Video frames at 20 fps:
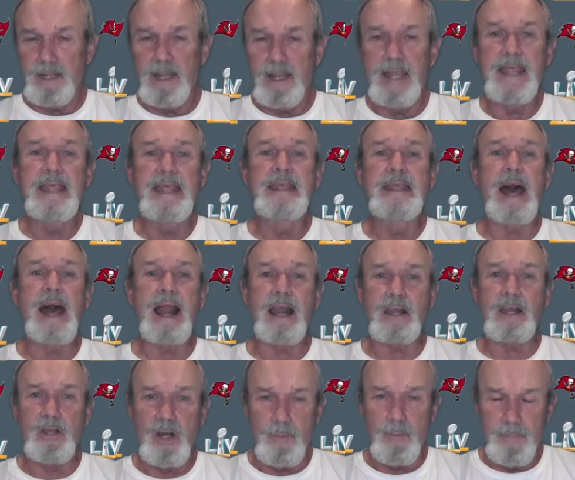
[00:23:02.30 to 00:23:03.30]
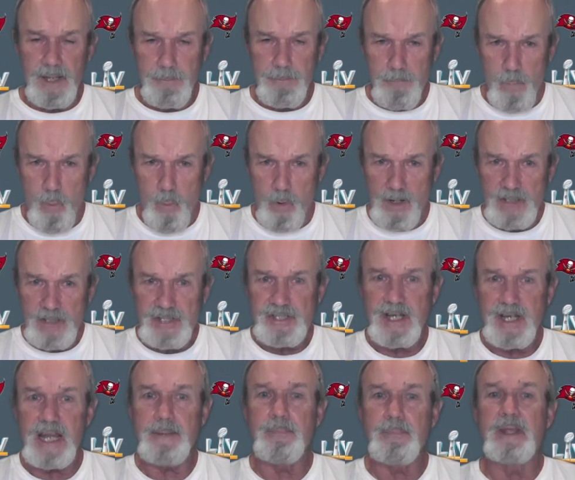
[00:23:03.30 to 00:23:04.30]
he got a little bit more in
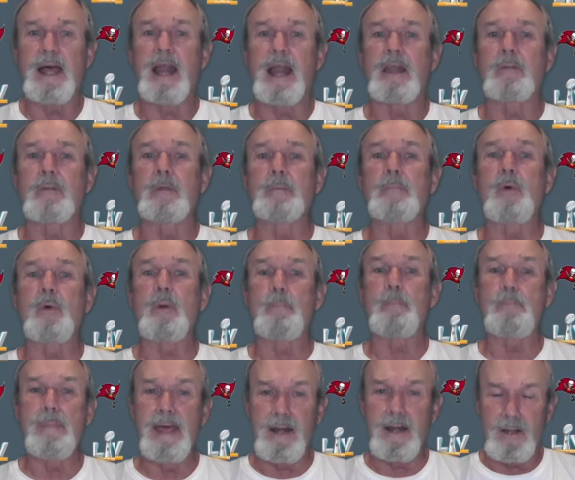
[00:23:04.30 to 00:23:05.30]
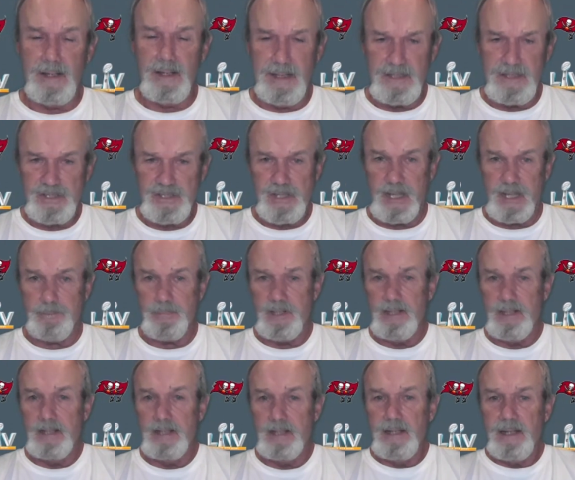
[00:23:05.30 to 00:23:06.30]
shape. He got a little bit more mentally in shape.
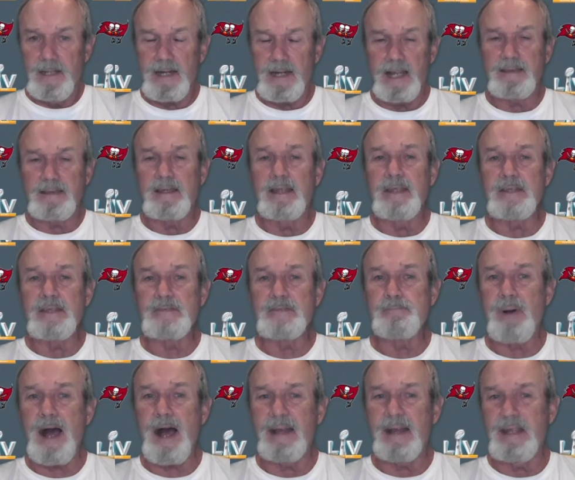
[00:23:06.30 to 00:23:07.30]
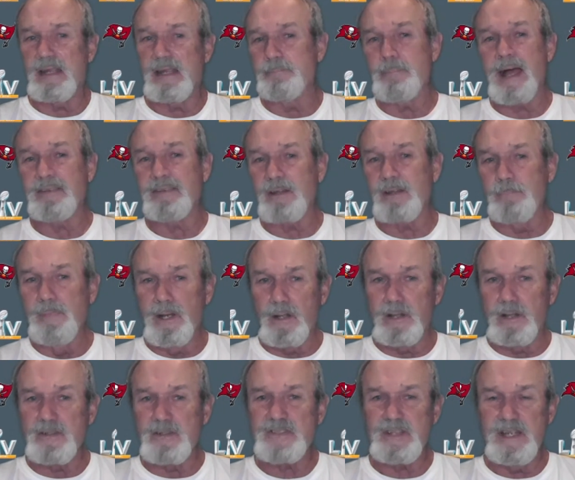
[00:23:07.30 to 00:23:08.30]
And I think his body, about the middle
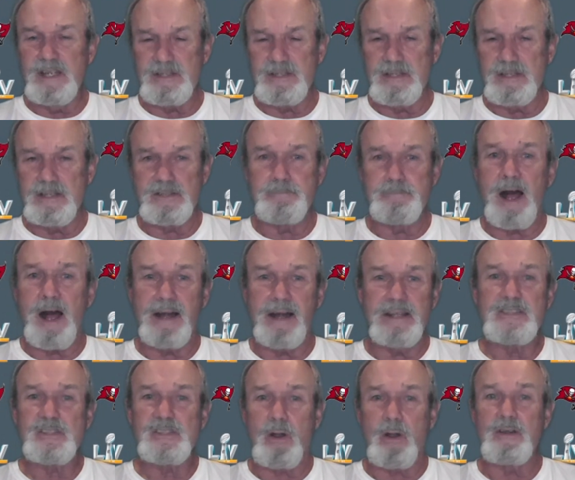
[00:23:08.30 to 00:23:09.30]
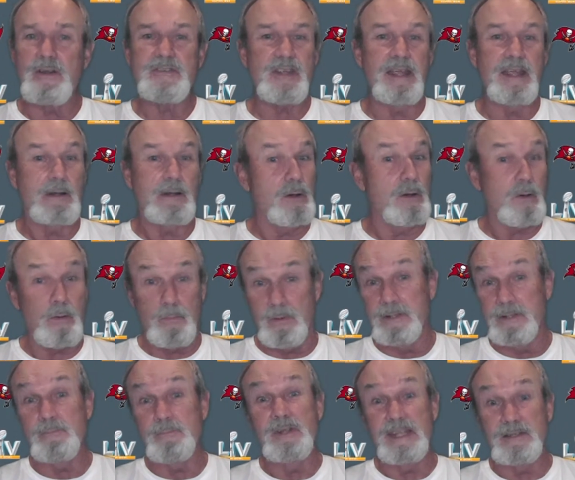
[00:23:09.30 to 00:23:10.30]
of the season, his body started saying, oh,
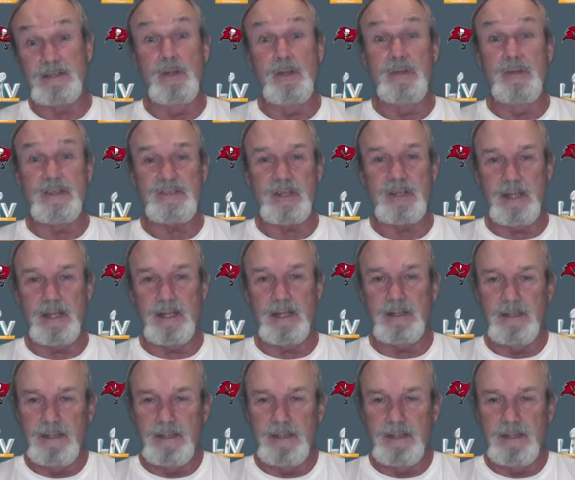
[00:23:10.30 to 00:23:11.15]
we can do this again.